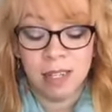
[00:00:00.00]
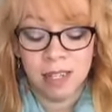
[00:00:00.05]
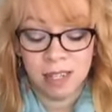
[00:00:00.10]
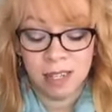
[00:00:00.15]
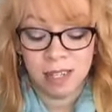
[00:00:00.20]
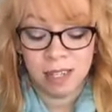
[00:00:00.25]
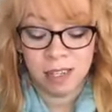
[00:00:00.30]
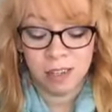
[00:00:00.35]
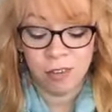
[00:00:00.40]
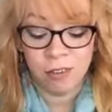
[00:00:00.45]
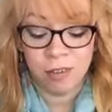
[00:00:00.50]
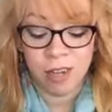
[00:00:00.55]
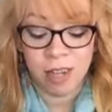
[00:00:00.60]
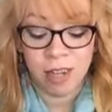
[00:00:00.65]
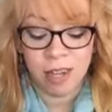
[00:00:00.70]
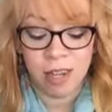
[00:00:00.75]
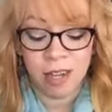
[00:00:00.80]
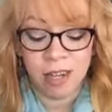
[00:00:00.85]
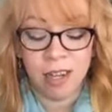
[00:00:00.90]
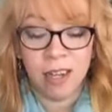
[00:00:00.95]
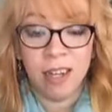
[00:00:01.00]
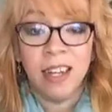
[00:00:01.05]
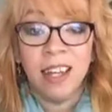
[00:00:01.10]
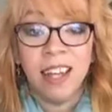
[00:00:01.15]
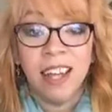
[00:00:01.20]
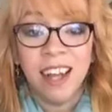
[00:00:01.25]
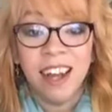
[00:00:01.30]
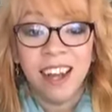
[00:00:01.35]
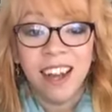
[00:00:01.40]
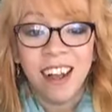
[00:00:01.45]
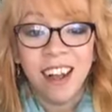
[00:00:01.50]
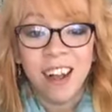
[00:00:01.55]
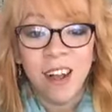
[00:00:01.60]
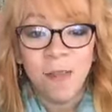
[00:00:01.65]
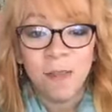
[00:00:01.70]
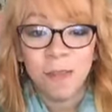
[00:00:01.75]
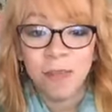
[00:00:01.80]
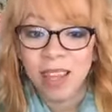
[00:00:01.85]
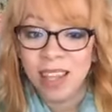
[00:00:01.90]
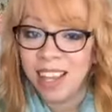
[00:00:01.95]
So,
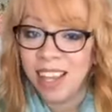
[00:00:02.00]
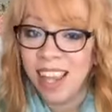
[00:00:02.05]
oh,